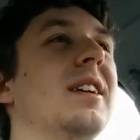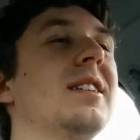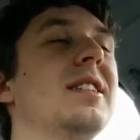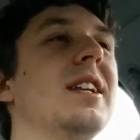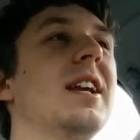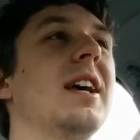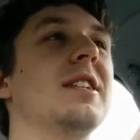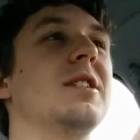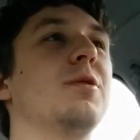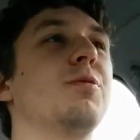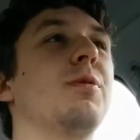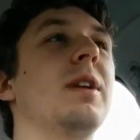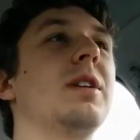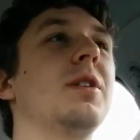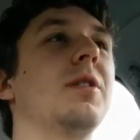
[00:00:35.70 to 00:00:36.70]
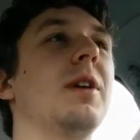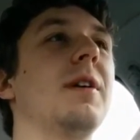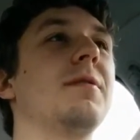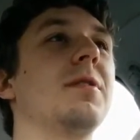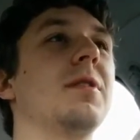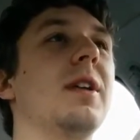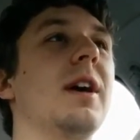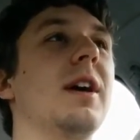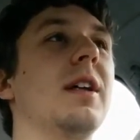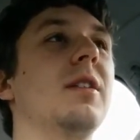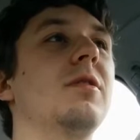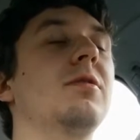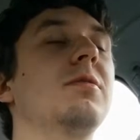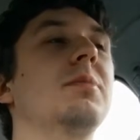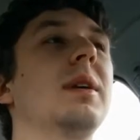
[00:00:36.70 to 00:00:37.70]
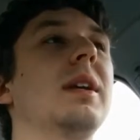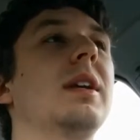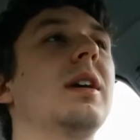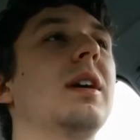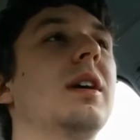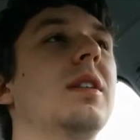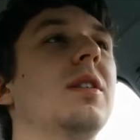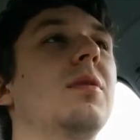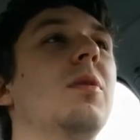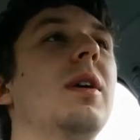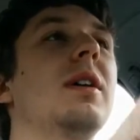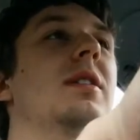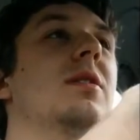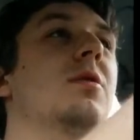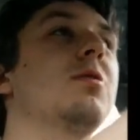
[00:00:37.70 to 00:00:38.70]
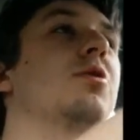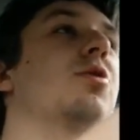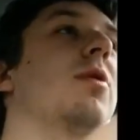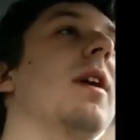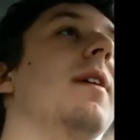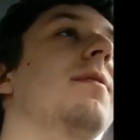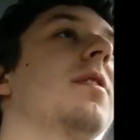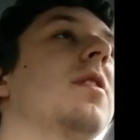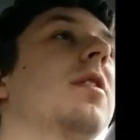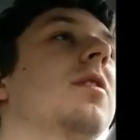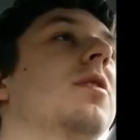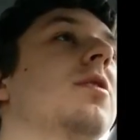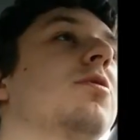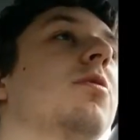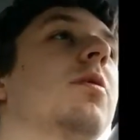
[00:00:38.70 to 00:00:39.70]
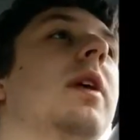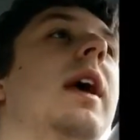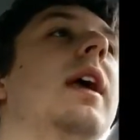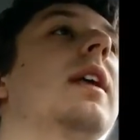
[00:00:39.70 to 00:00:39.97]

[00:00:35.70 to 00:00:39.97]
Because then it has to render after that. Oh my god, why is there traffic on this road?